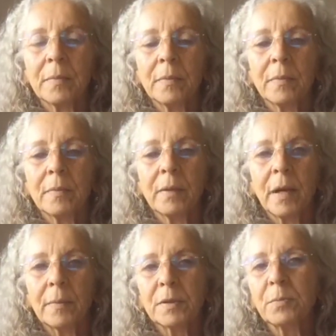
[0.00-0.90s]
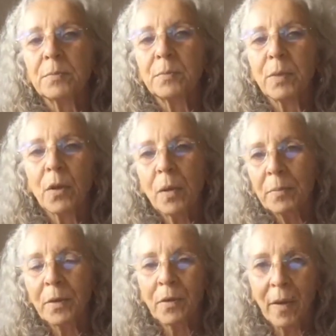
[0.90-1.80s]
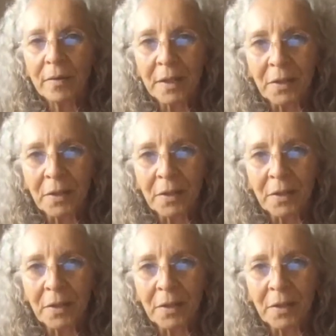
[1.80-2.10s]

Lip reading: Perhaps blow up your grounding